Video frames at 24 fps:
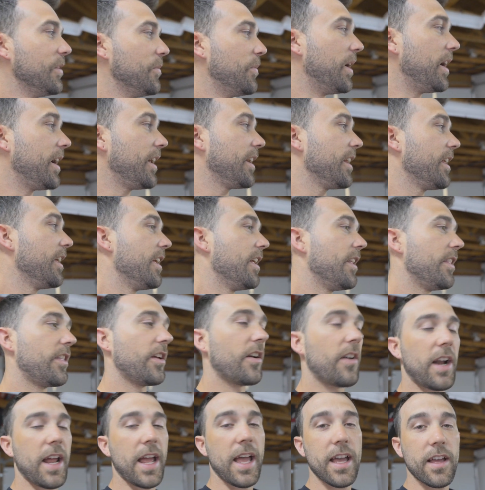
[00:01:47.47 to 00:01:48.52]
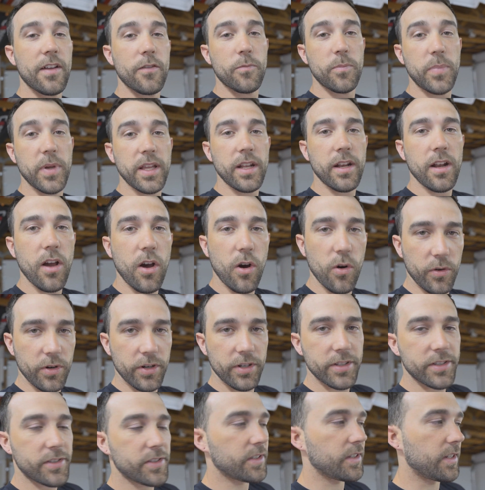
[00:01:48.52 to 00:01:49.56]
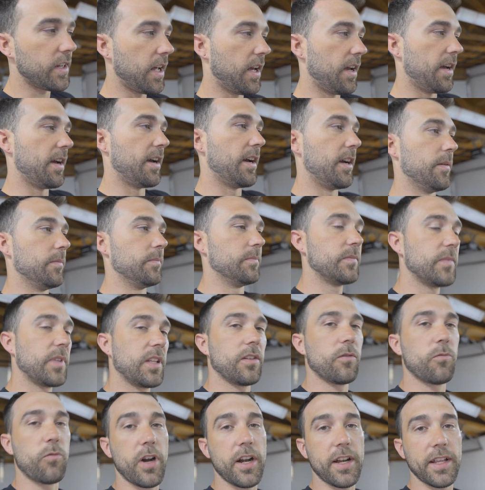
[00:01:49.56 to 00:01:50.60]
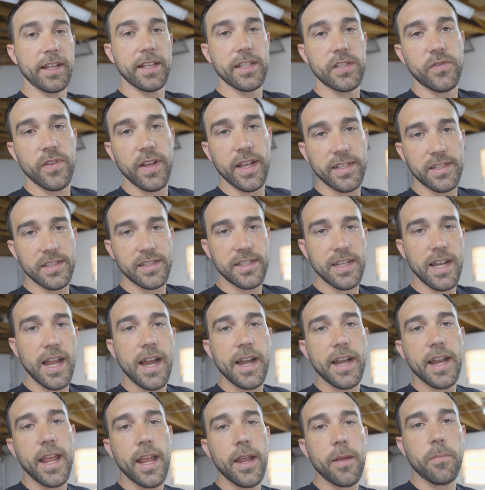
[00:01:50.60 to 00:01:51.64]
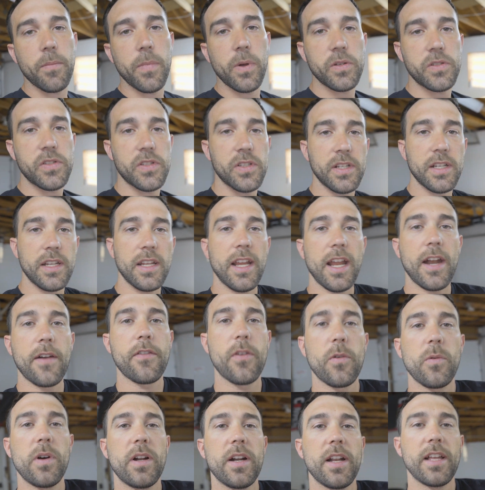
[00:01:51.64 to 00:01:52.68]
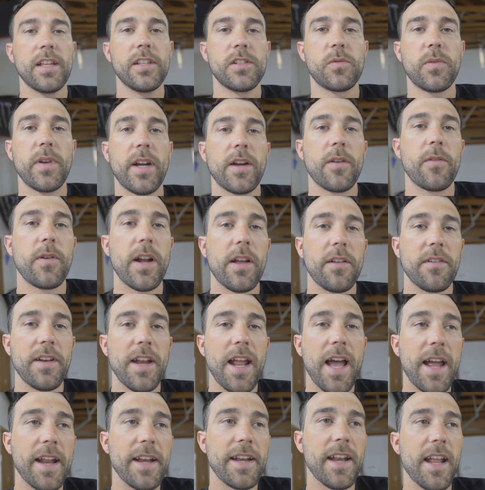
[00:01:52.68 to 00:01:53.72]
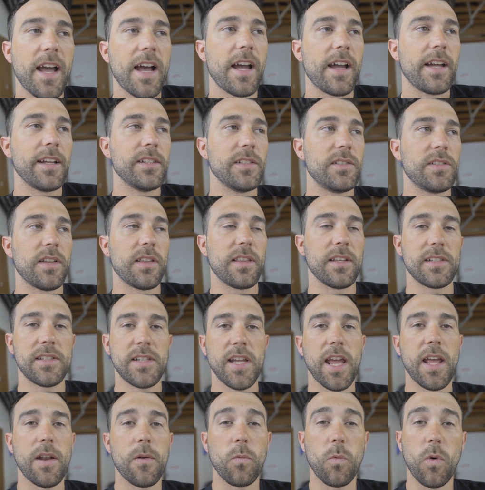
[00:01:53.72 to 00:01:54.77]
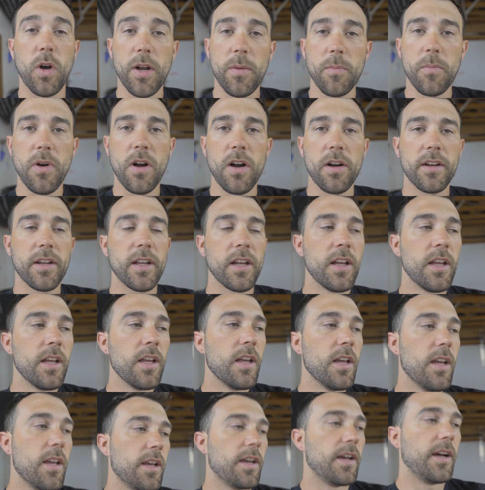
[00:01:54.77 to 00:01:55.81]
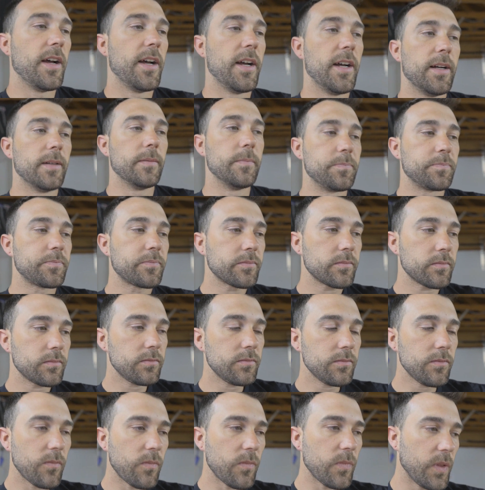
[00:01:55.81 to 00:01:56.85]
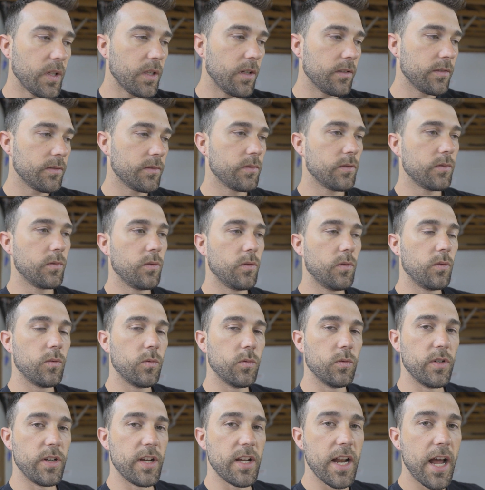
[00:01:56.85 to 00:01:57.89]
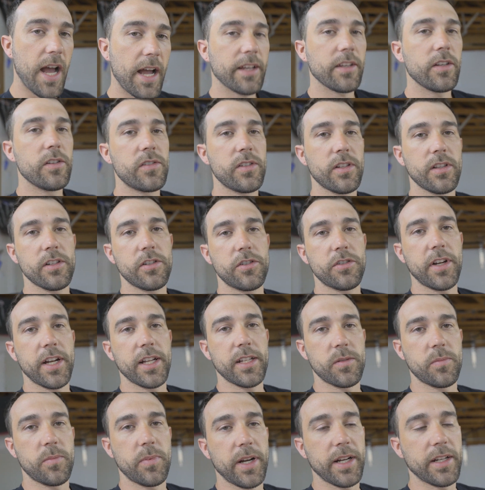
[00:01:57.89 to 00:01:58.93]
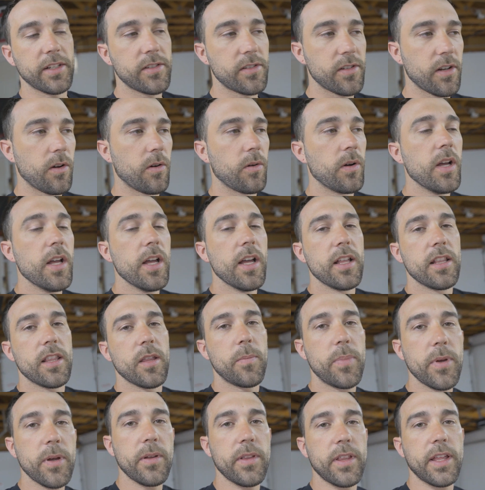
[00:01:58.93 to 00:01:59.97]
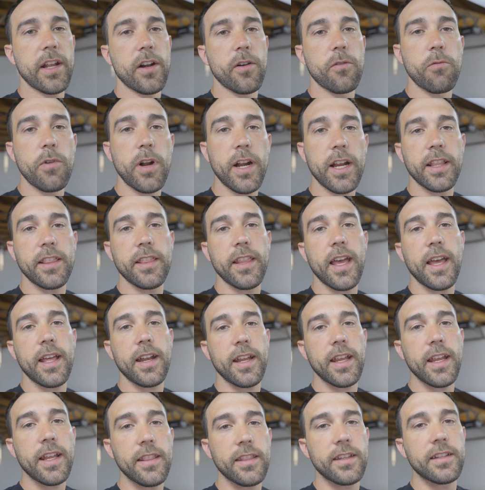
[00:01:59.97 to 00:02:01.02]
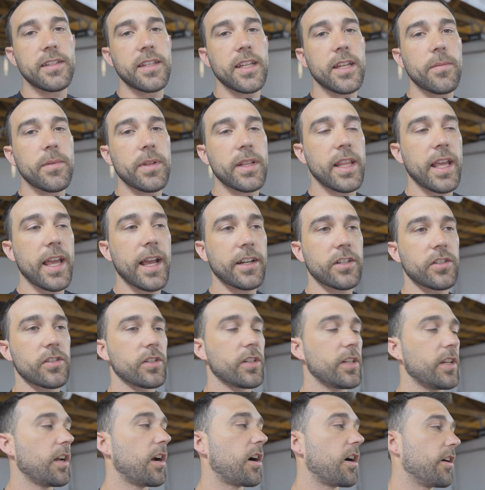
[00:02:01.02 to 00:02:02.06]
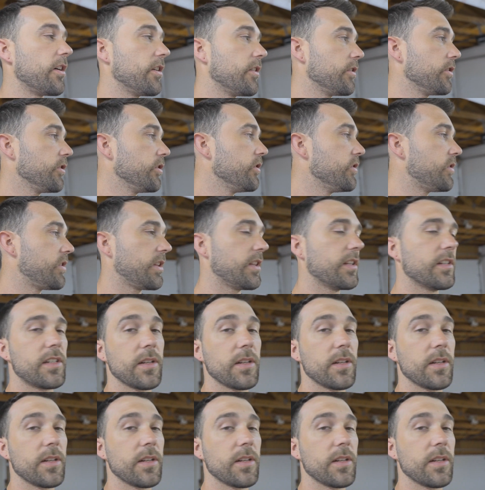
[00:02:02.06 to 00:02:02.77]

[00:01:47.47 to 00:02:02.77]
but there have been owners, um, running as fast as 9.8. Mostly everyone has ran around 9.9 to the 10.1 mark. Um, not using the trans brake. So the people that are running that in the Demon, they actually aren't using